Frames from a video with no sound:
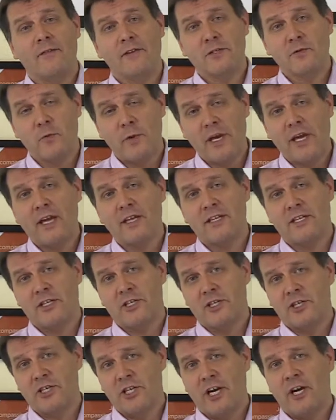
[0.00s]
is we get to
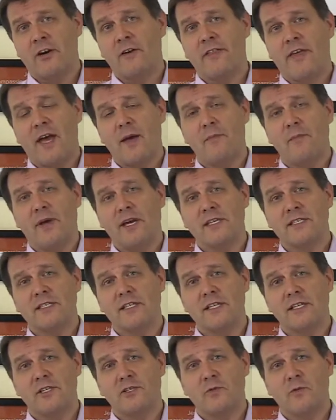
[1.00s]
share that
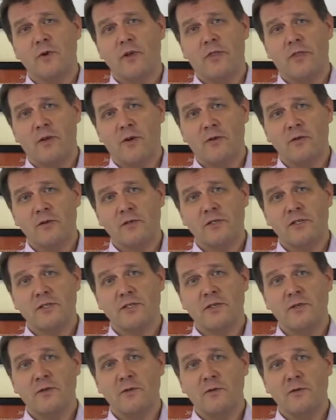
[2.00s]
message with
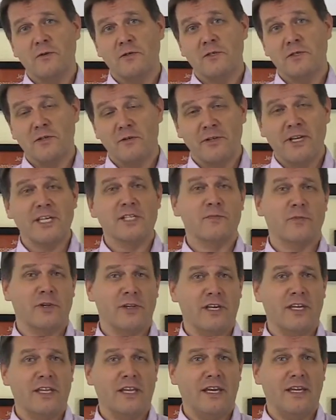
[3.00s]
those who so
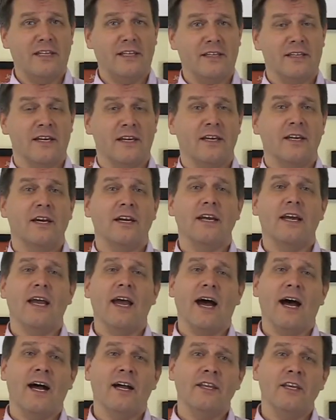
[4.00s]
desperately need it.
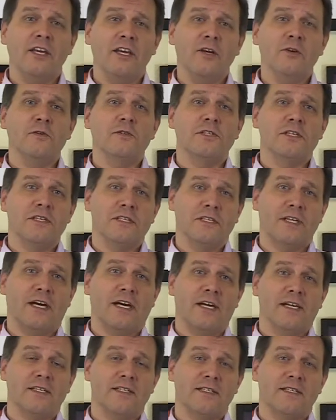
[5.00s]
God uses
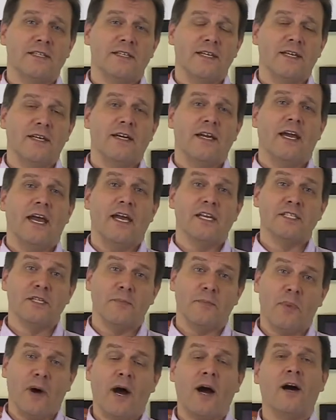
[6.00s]
us as a
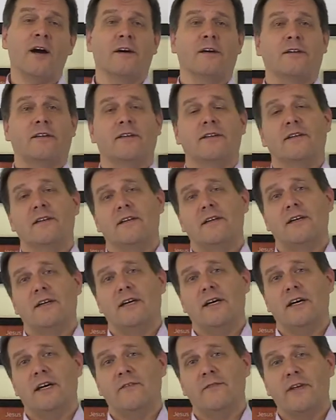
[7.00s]
part
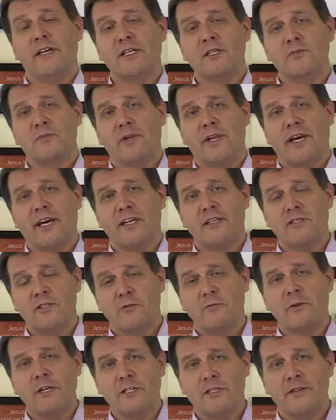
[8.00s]
of His plan to
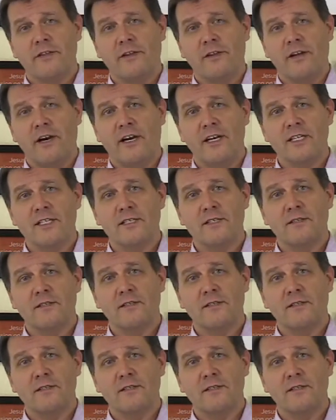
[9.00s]
reach the lost.